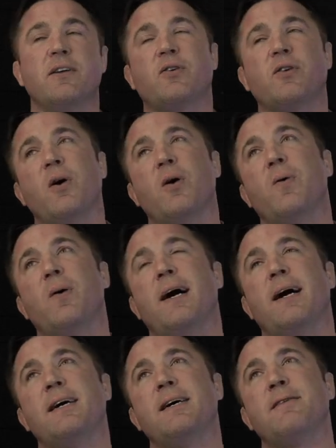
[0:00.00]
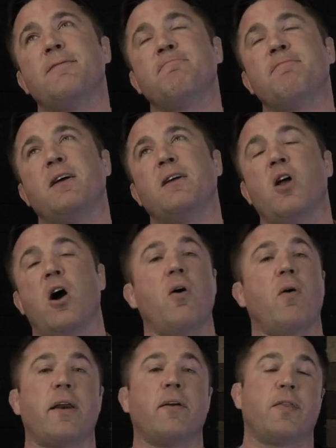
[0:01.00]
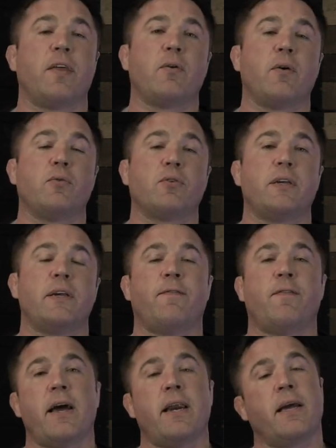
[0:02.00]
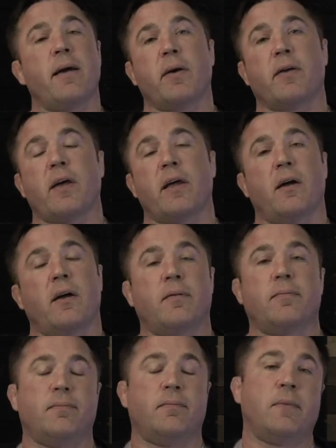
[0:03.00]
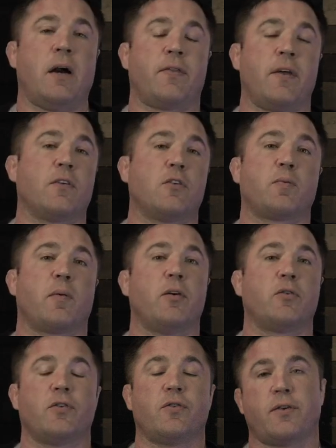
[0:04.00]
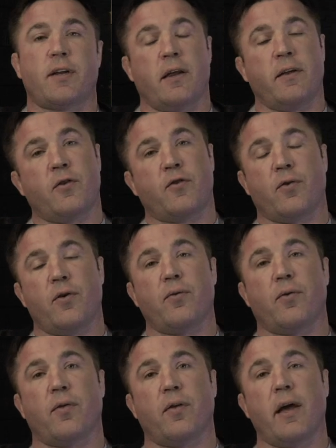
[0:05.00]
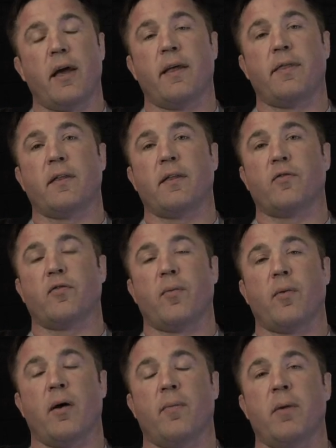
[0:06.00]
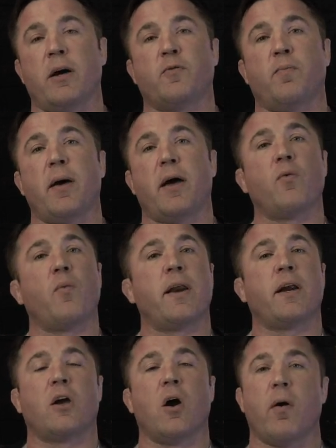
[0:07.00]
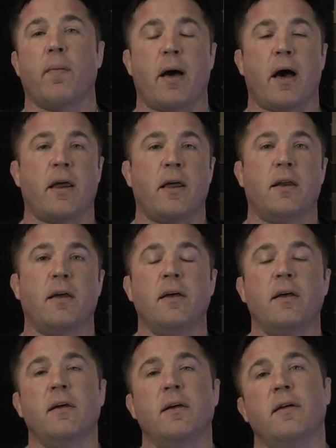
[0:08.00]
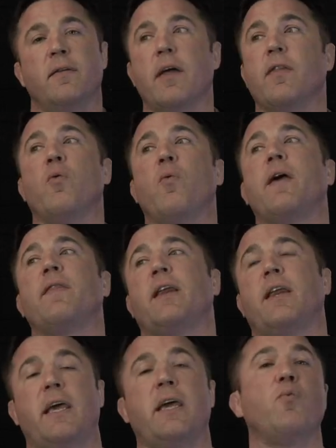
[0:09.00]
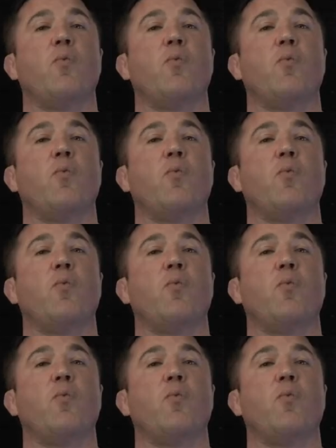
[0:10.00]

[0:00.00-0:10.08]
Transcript: So, no, I don't think we'll see him fight again because I think those promotions are telling the truth, and I think there's a much better way to go about it than the way that he